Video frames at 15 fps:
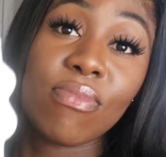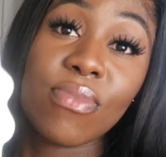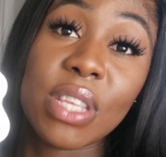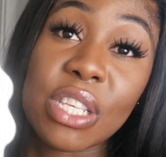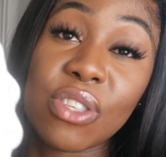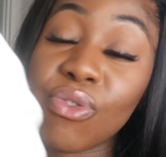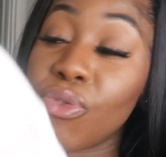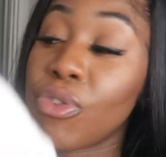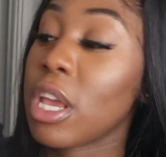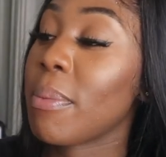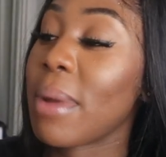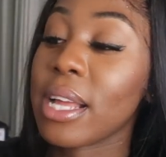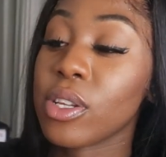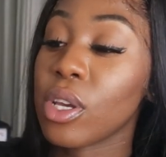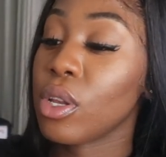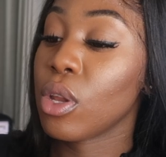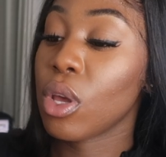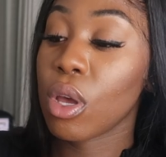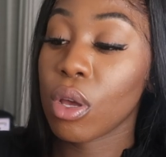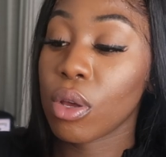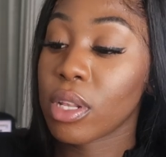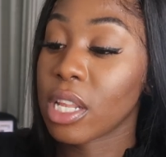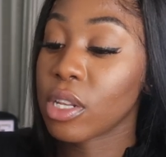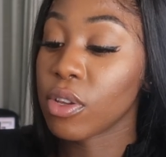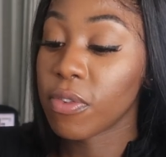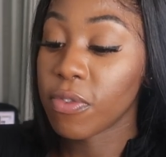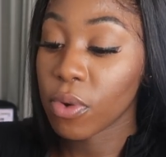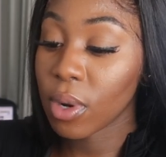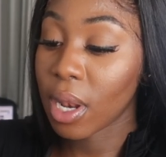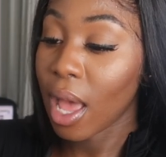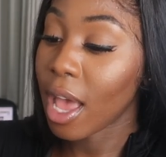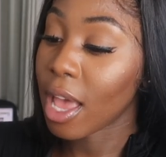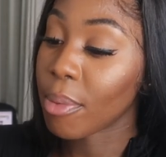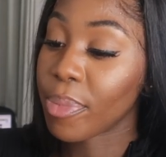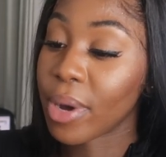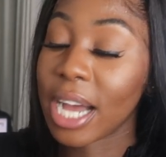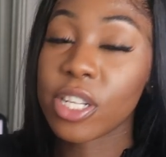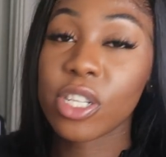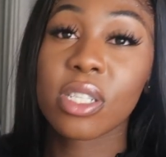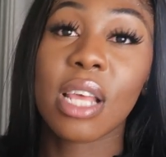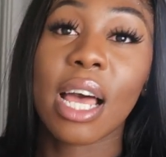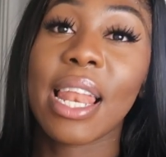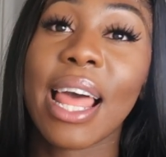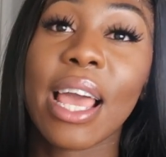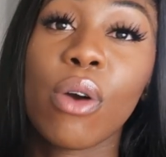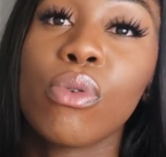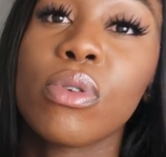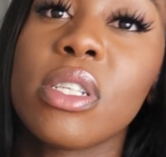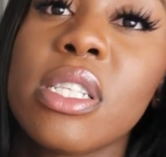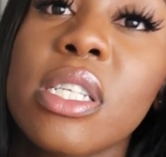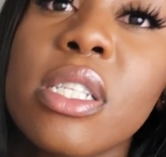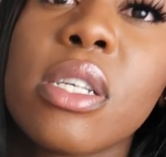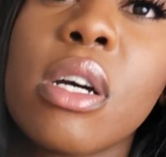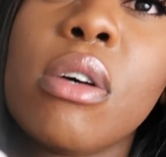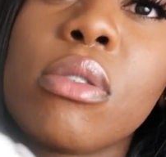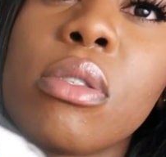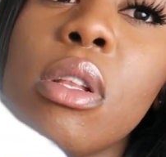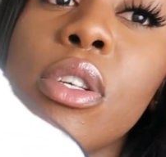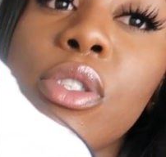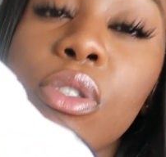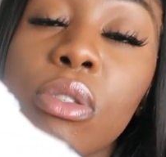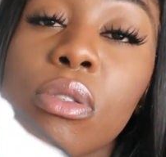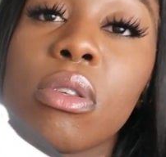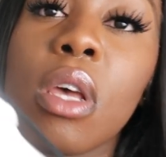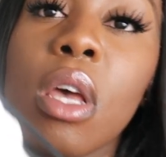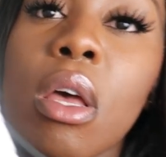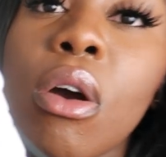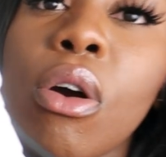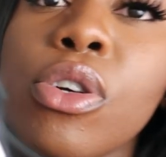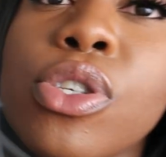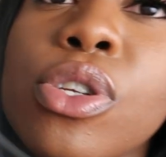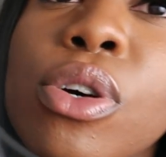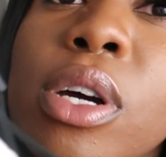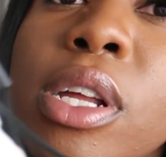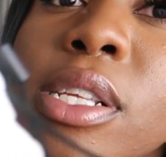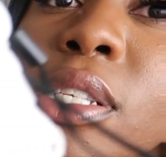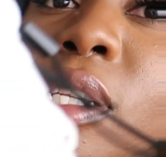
there's grip. I don't know, they do feel light, but I like all the details. So let's just, because you're not going to